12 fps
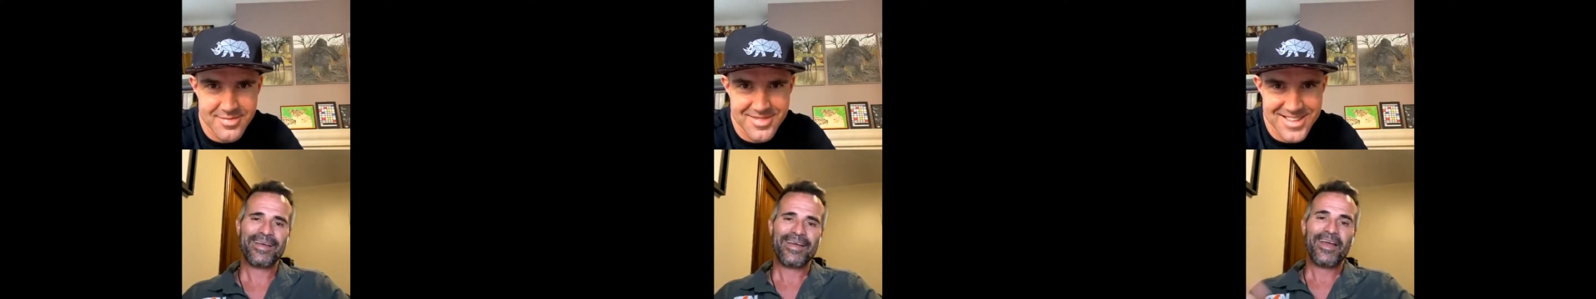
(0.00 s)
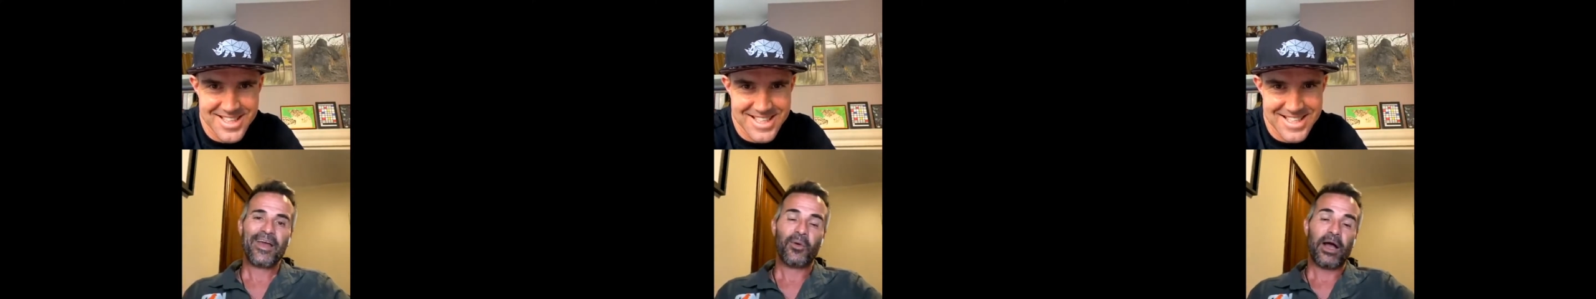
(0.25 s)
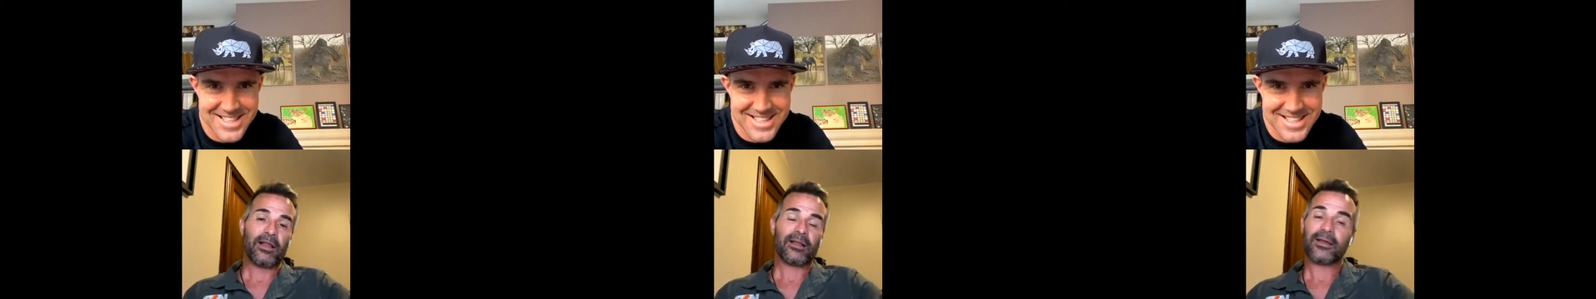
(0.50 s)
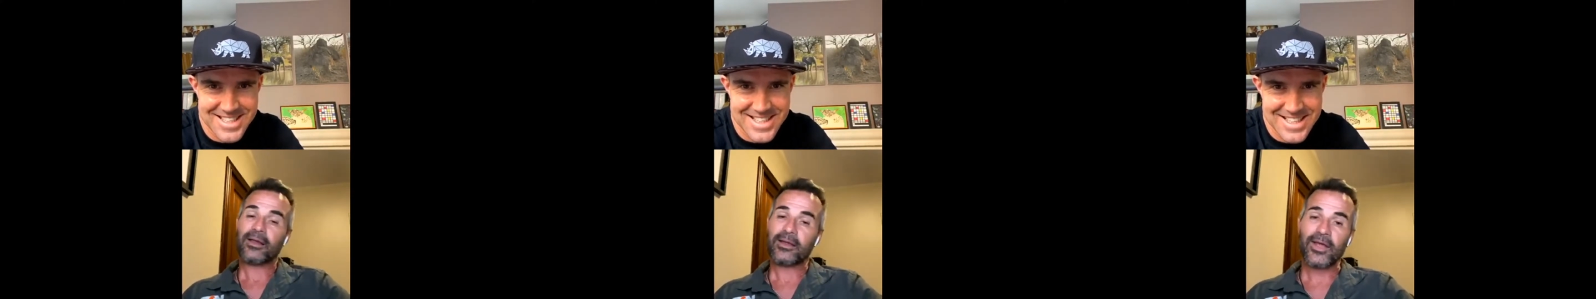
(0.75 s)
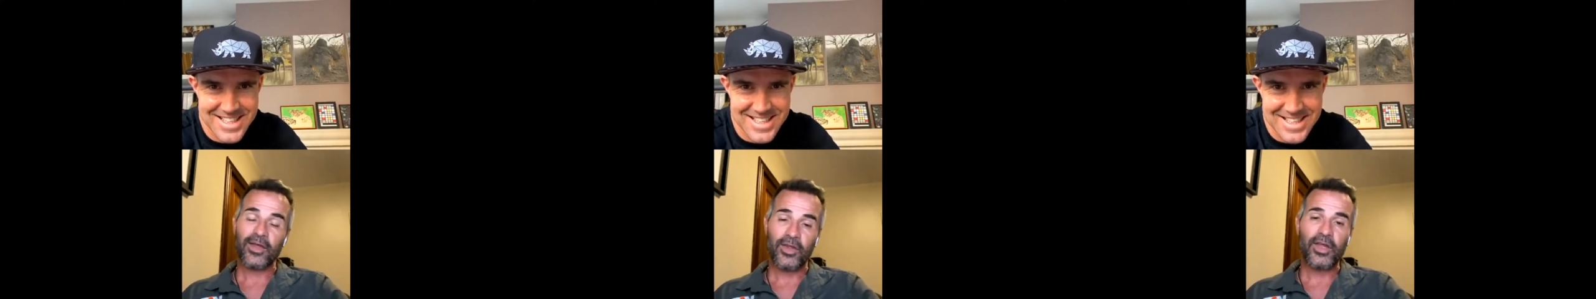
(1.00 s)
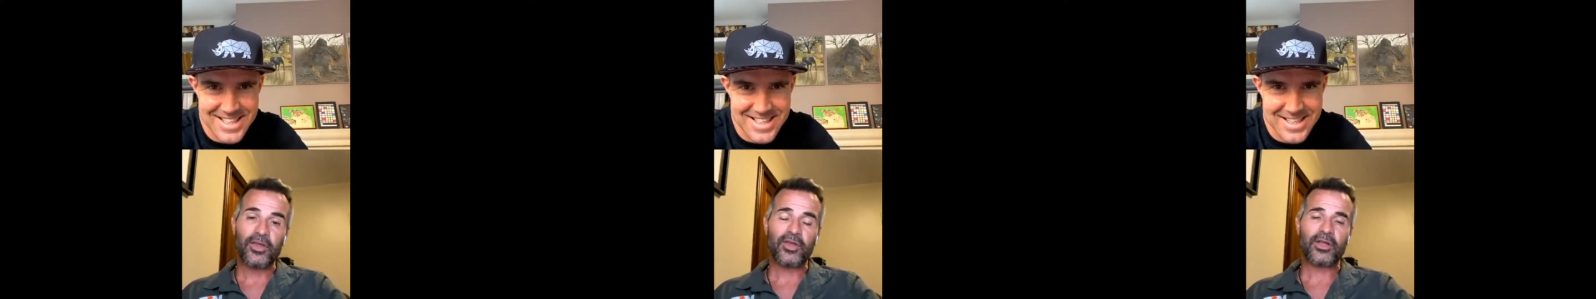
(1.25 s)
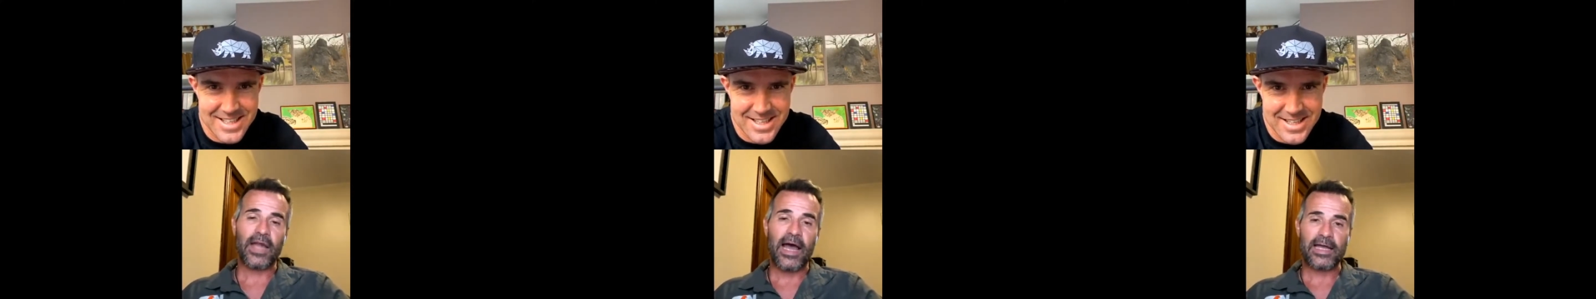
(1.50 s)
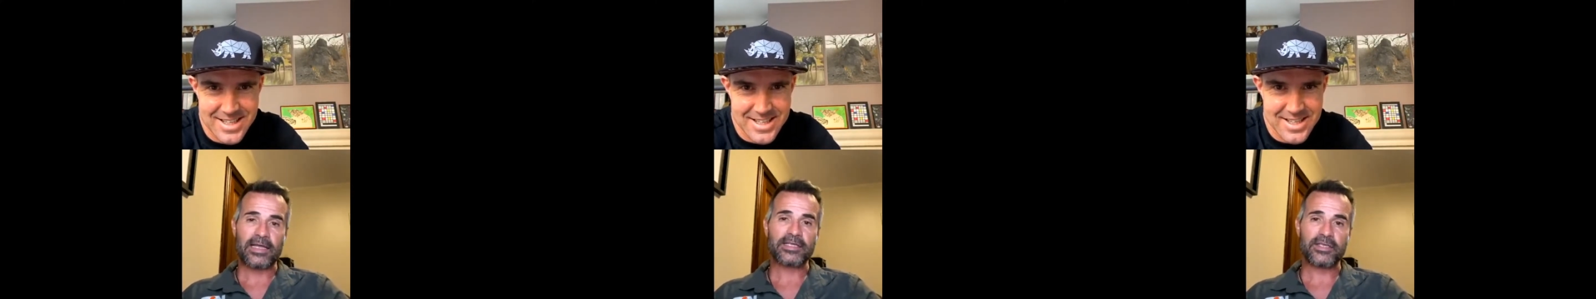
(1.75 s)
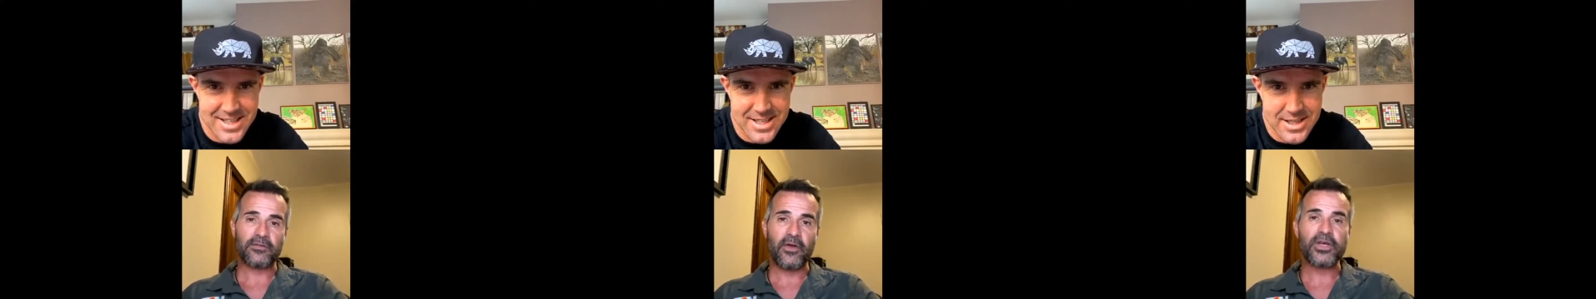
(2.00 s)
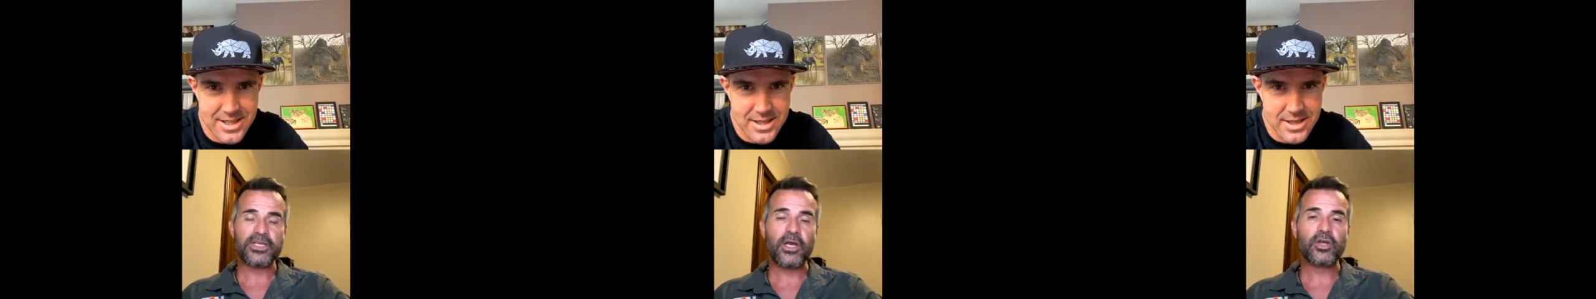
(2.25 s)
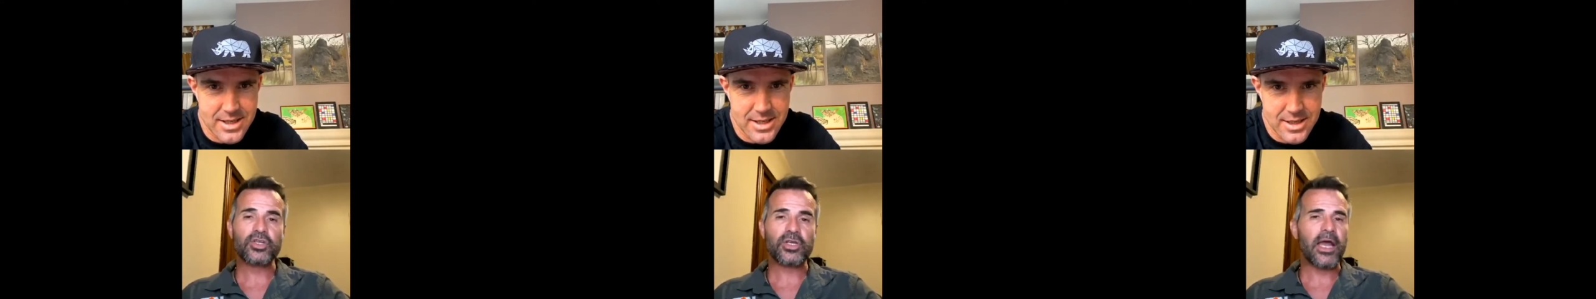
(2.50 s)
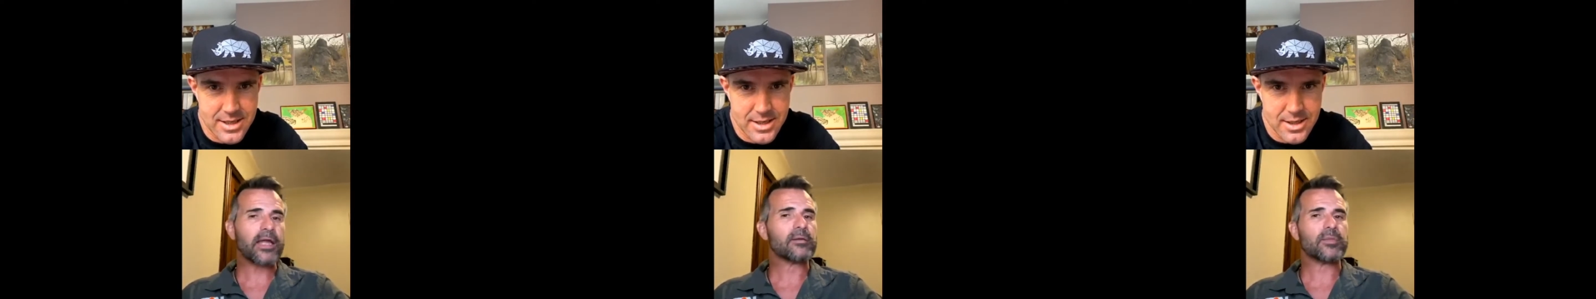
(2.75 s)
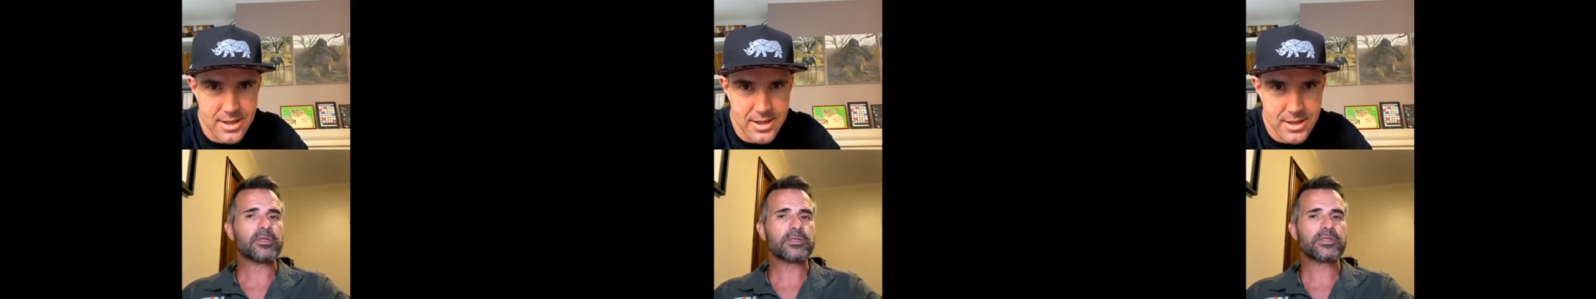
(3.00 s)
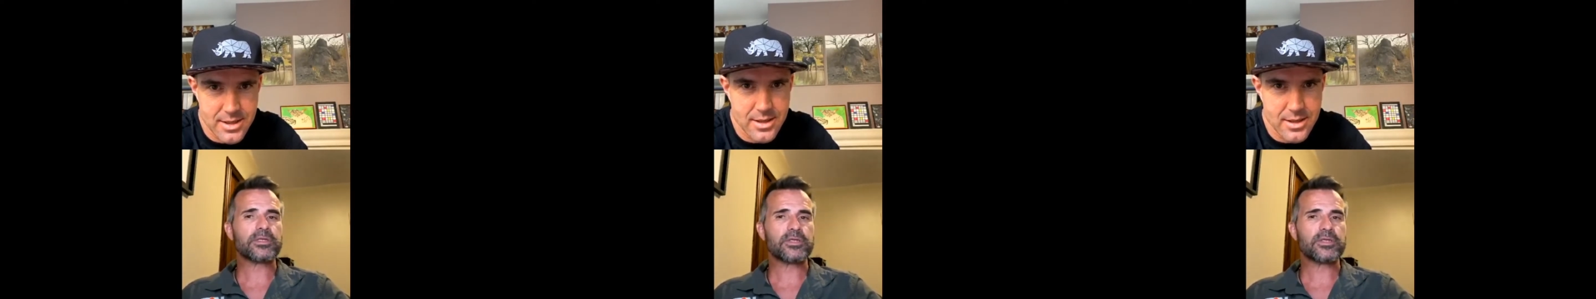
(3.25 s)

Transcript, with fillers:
Speaker 1: well, lions are very social animals.